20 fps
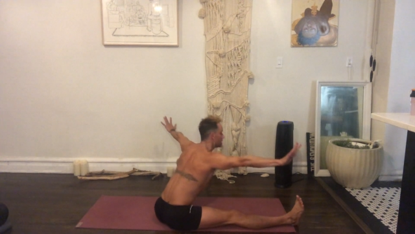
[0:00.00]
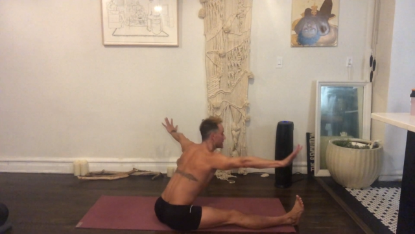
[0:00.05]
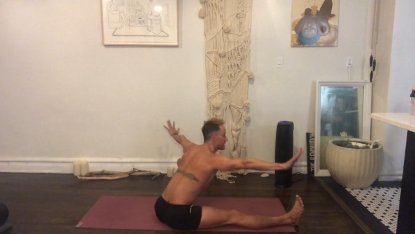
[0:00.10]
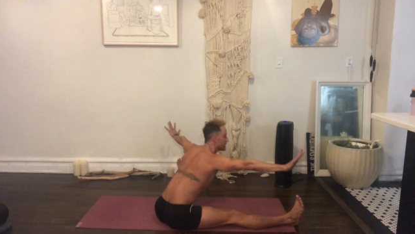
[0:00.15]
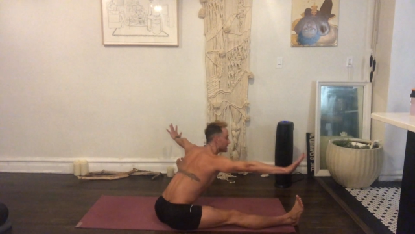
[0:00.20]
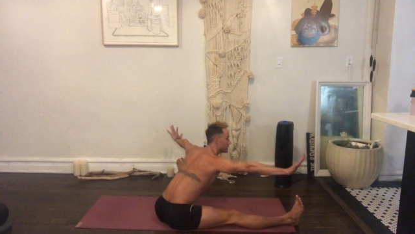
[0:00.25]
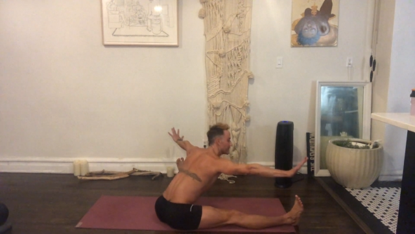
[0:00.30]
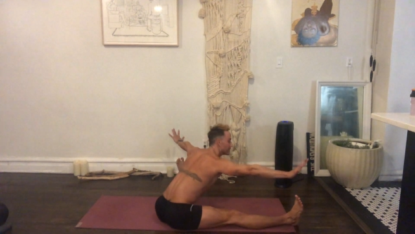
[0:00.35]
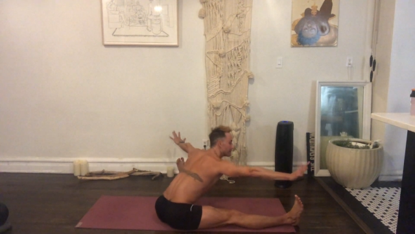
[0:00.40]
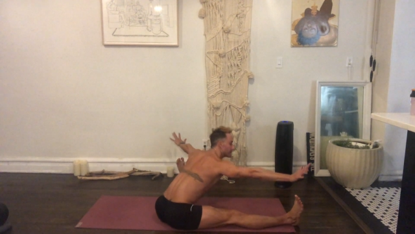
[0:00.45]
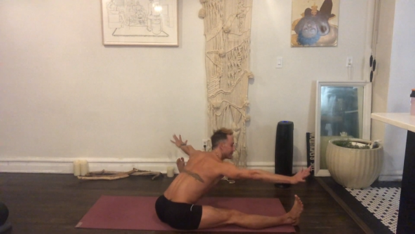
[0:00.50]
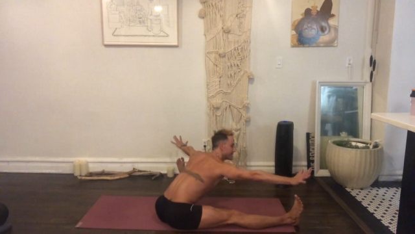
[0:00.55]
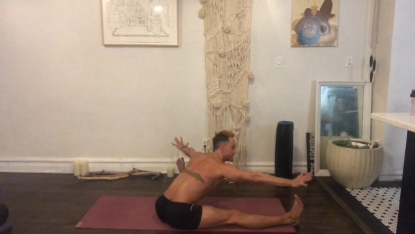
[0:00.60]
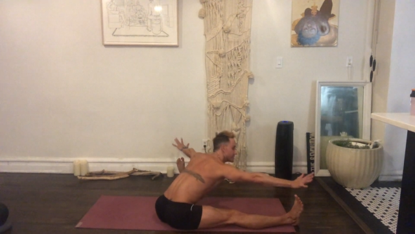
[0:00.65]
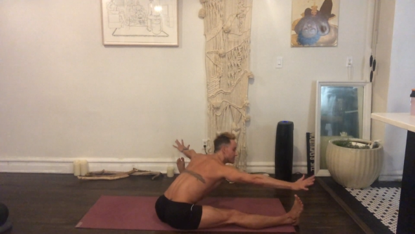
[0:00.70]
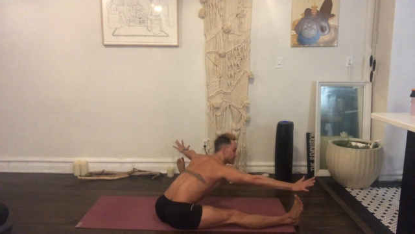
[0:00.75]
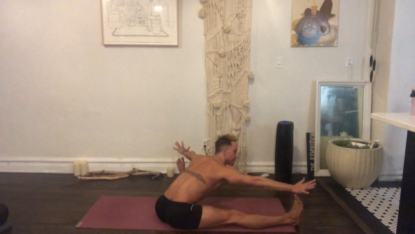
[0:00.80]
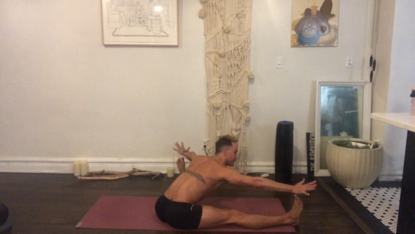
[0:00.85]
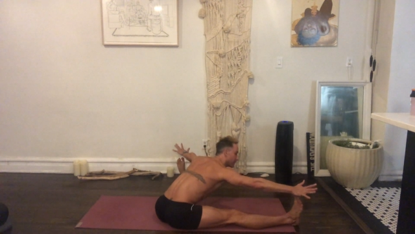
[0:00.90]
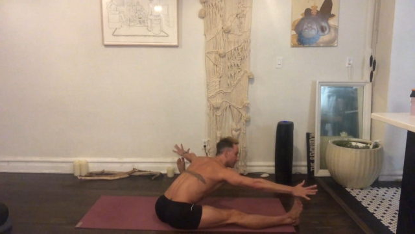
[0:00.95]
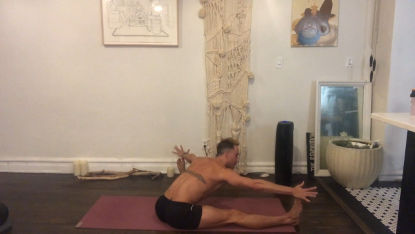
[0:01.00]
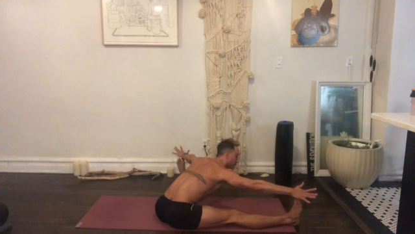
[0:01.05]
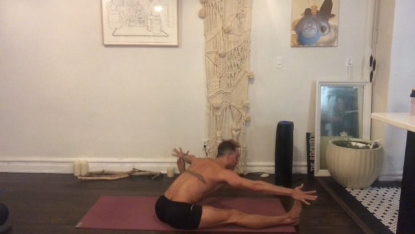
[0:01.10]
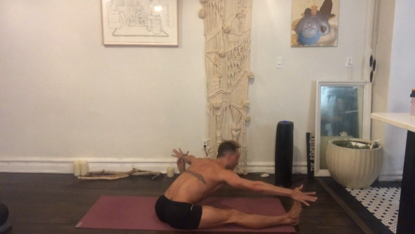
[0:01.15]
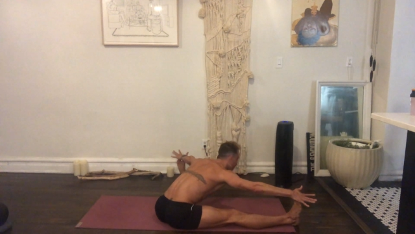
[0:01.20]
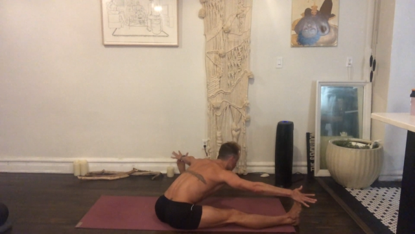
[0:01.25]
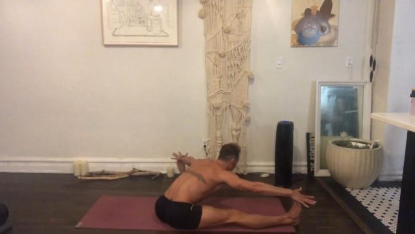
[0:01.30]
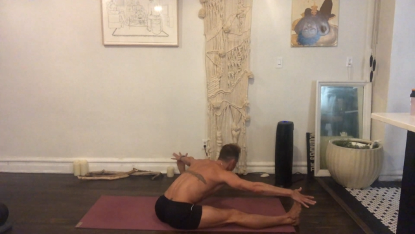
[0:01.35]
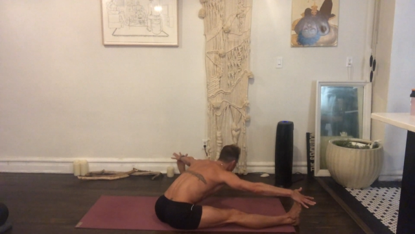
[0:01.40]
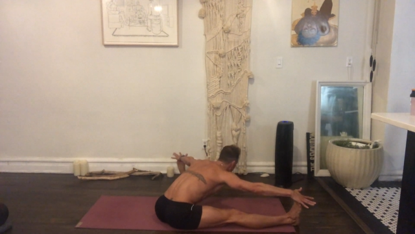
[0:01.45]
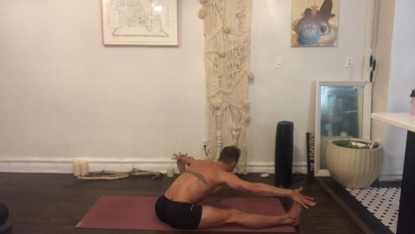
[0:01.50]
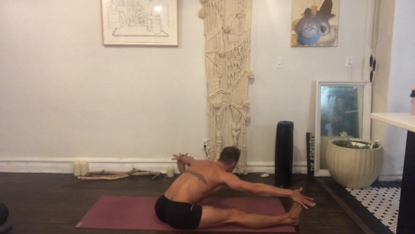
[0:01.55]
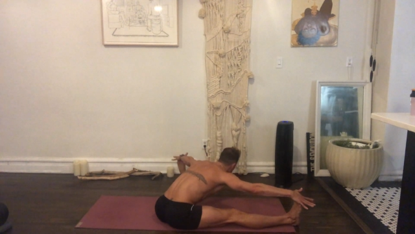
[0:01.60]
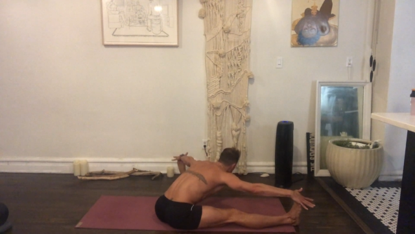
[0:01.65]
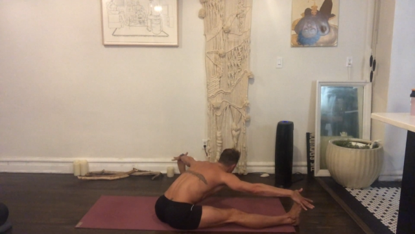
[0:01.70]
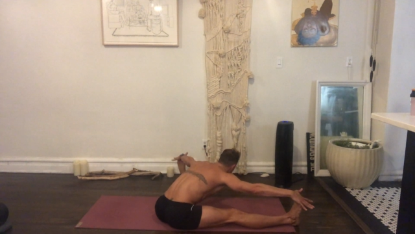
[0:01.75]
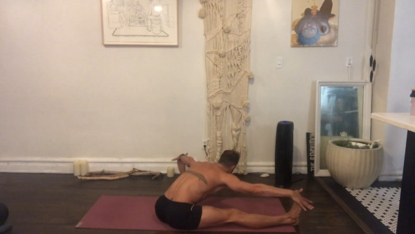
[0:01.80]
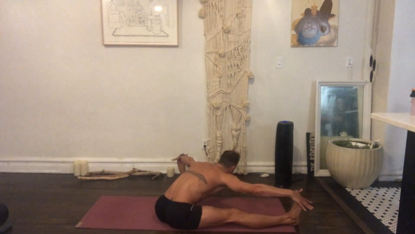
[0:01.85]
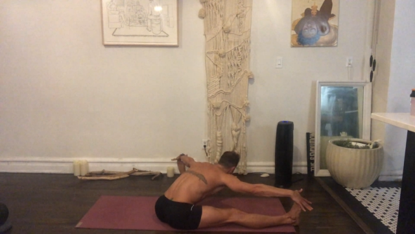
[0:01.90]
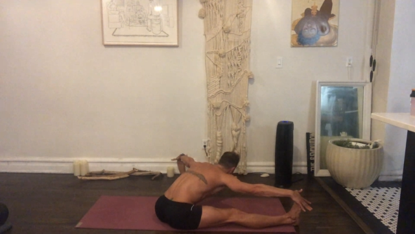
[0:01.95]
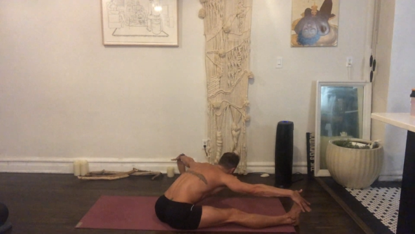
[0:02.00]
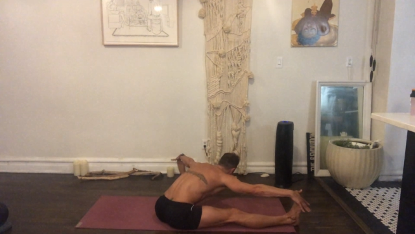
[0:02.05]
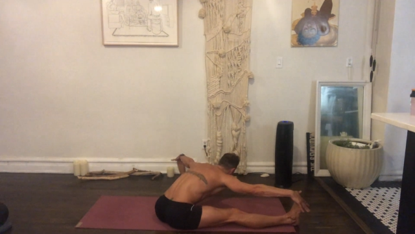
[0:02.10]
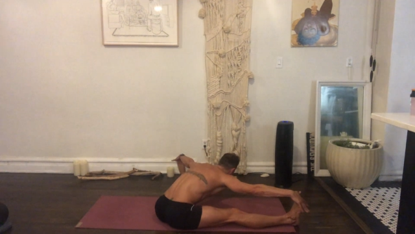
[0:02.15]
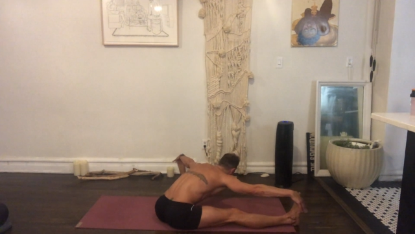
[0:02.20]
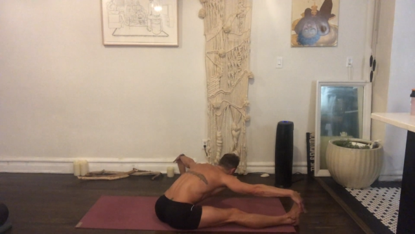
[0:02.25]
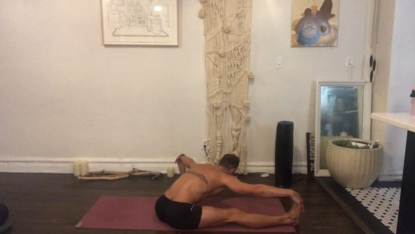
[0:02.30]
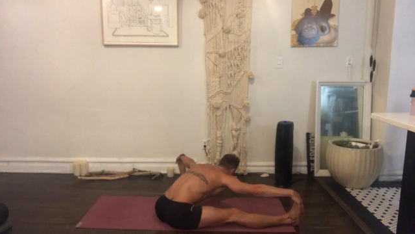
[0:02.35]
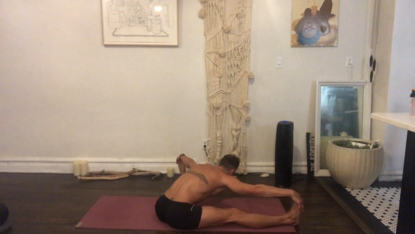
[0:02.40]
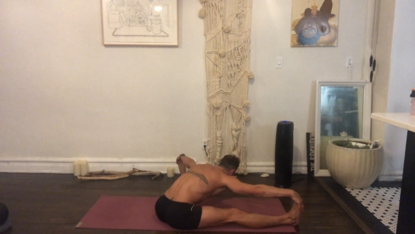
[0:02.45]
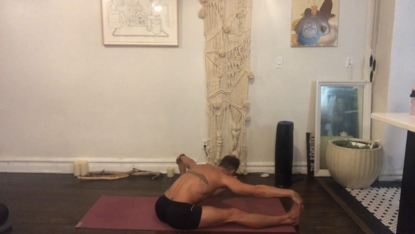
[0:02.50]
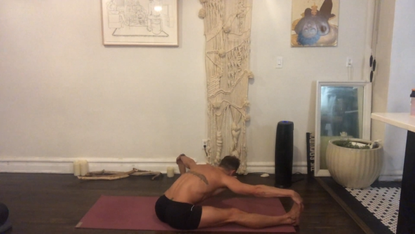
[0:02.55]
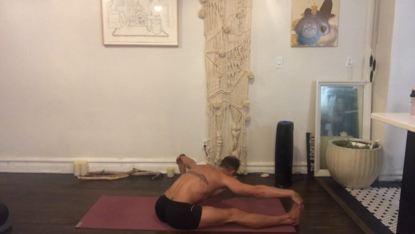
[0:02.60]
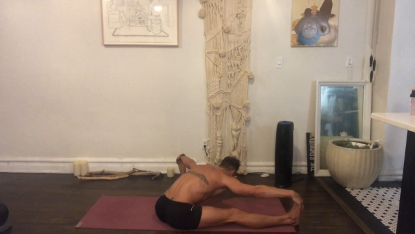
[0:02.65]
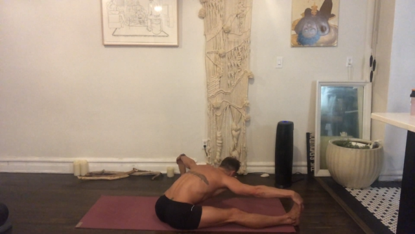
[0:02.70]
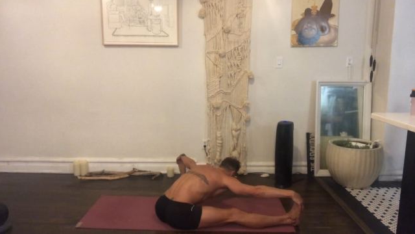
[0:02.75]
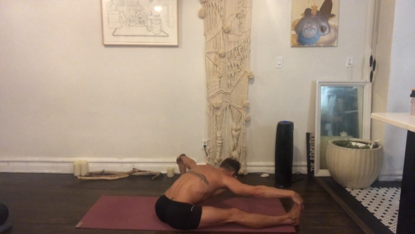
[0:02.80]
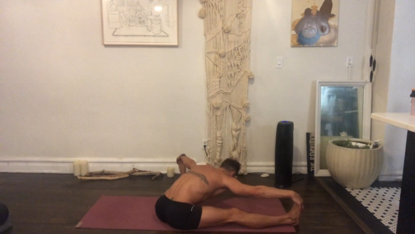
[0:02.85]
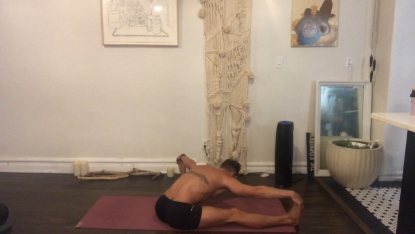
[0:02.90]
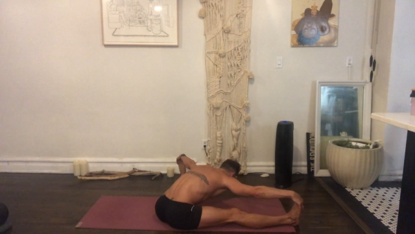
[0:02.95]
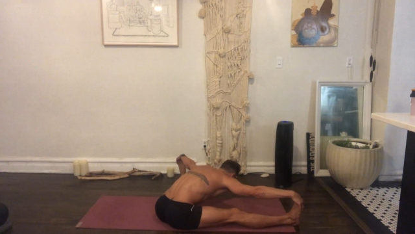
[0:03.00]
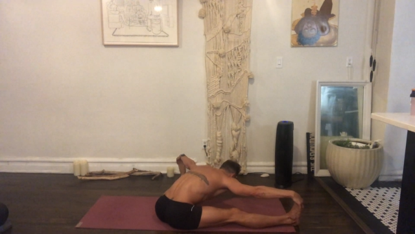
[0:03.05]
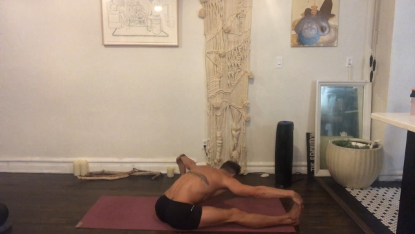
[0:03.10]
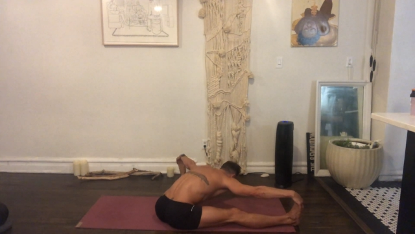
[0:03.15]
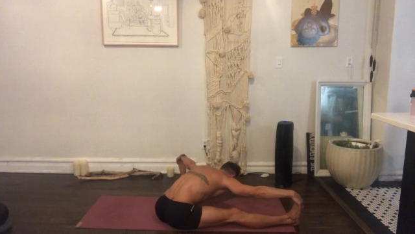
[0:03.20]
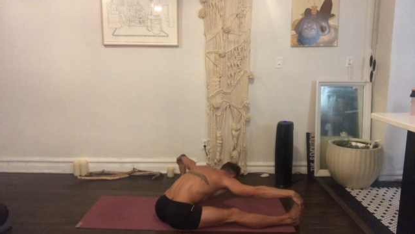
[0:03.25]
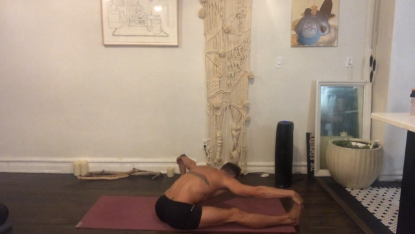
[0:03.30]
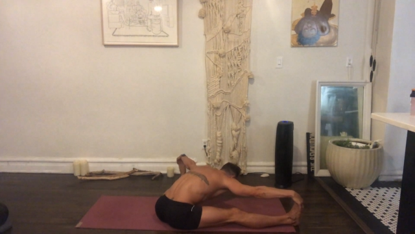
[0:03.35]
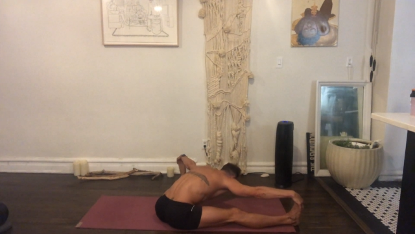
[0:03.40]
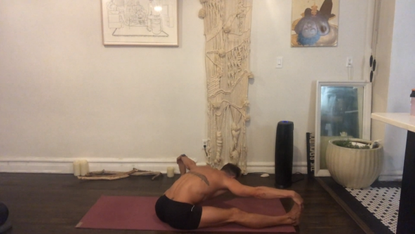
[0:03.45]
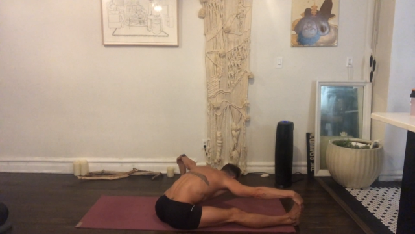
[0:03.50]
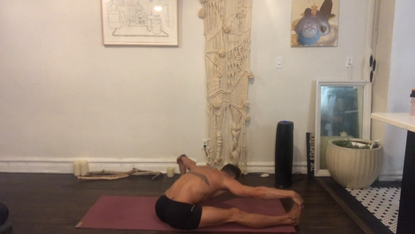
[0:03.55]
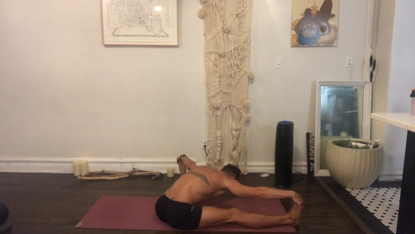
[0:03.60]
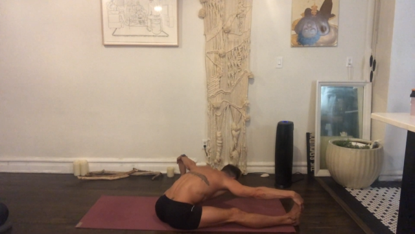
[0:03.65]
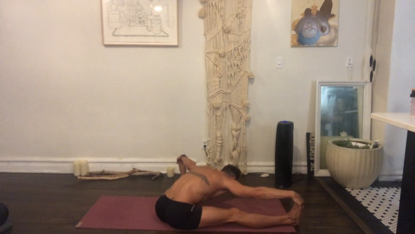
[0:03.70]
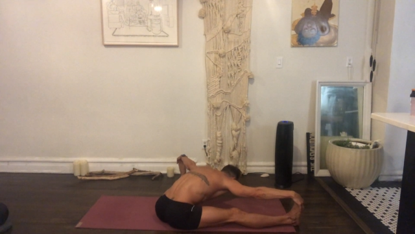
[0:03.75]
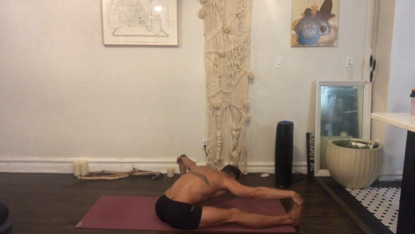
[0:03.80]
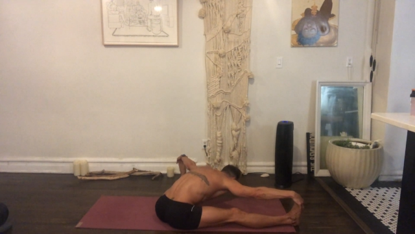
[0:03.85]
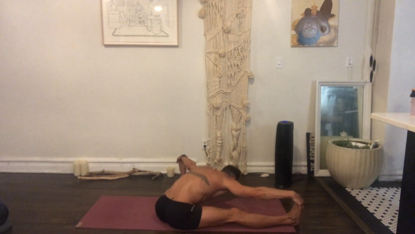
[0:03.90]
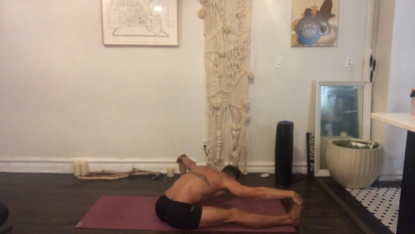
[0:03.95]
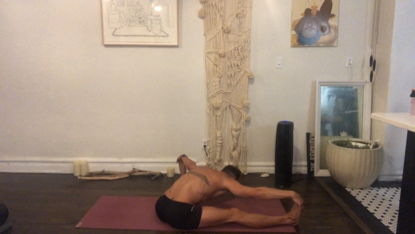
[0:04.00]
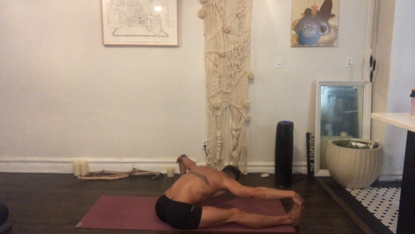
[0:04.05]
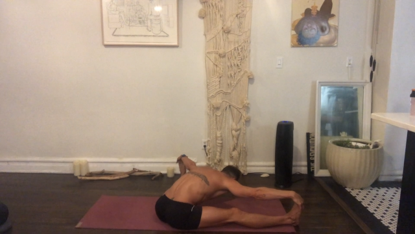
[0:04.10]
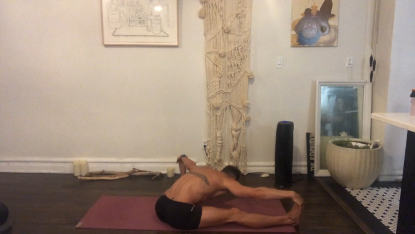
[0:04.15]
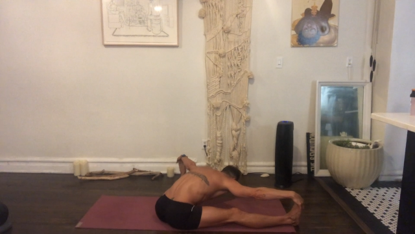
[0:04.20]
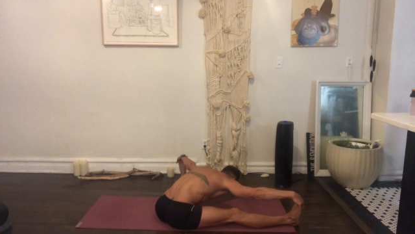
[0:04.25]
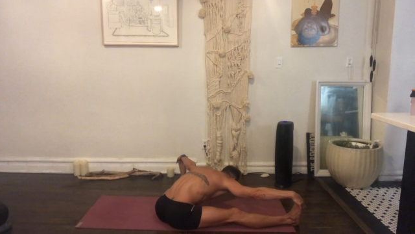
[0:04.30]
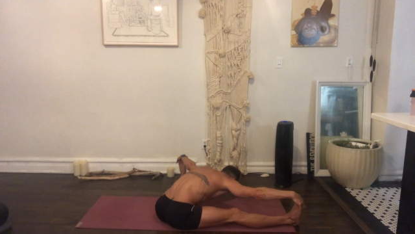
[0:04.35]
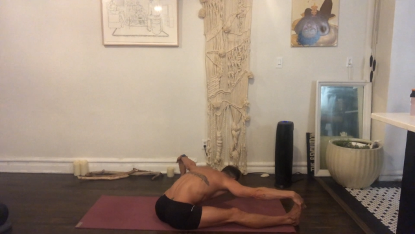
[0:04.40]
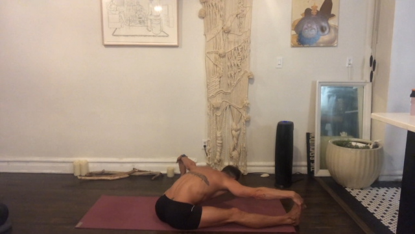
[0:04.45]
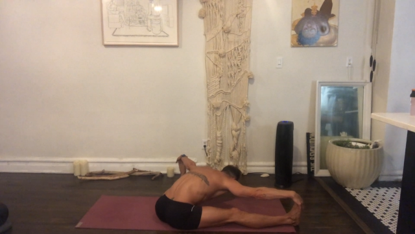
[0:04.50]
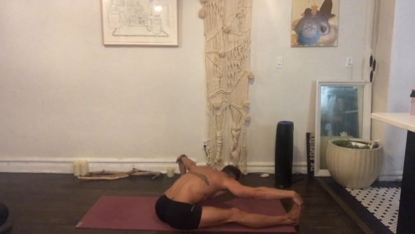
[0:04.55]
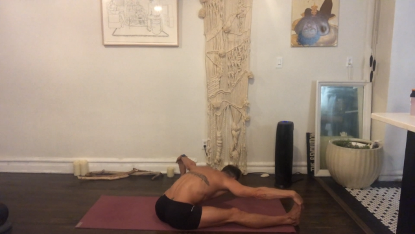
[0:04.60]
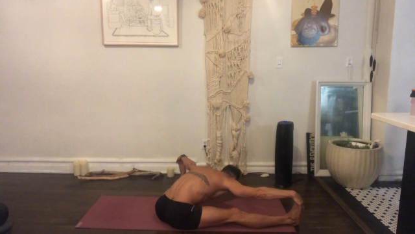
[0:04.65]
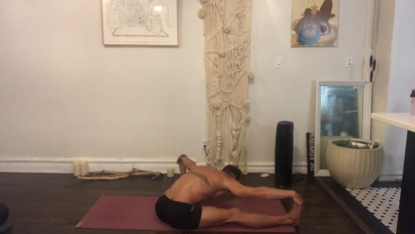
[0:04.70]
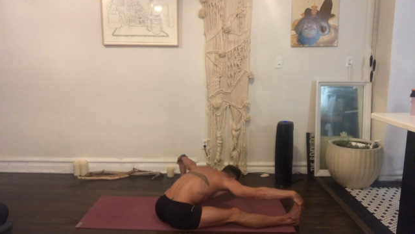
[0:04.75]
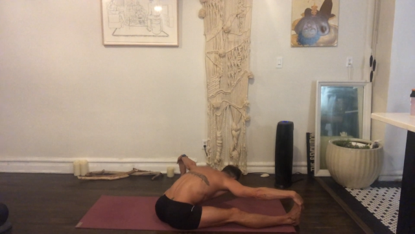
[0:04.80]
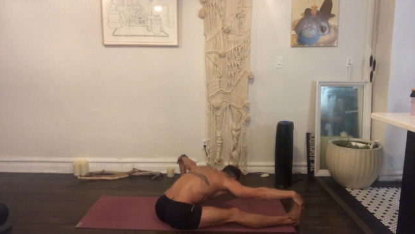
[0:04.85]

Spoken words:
Nobody's mouth can be seen.